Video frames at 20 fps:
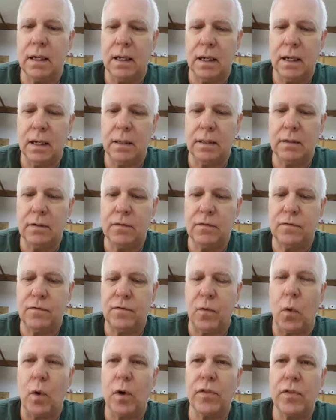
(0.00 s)
uh,
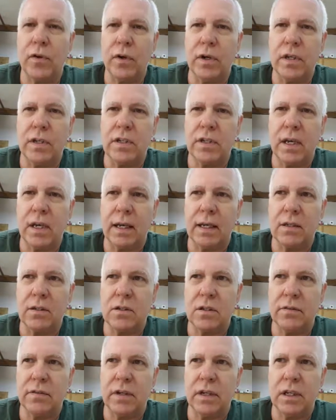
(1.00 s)

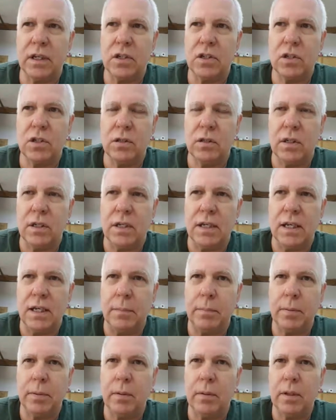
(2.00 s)
seconds of an inch
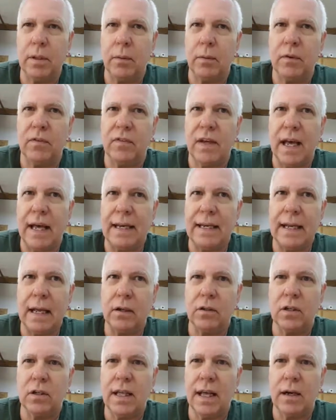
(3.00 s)
deep that we've got
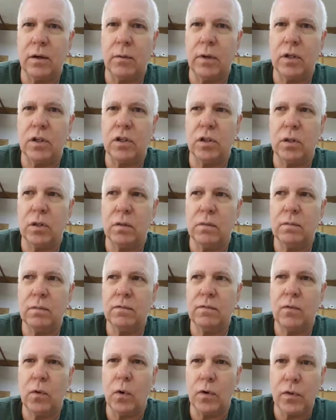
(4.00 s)
down to that
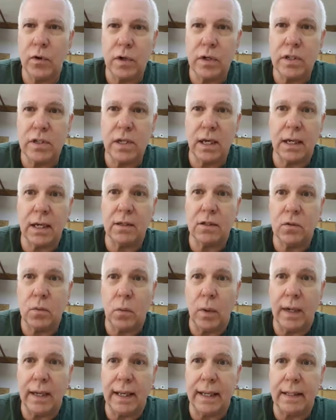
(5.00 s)
original four thirty
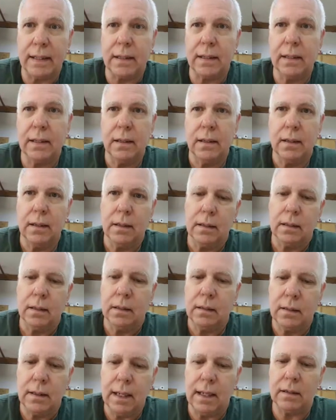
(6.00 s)
seconds, one eighth,
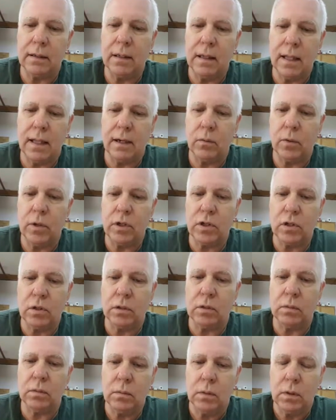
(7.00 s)
down to that
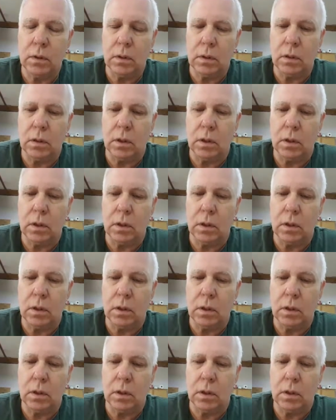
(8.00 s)
original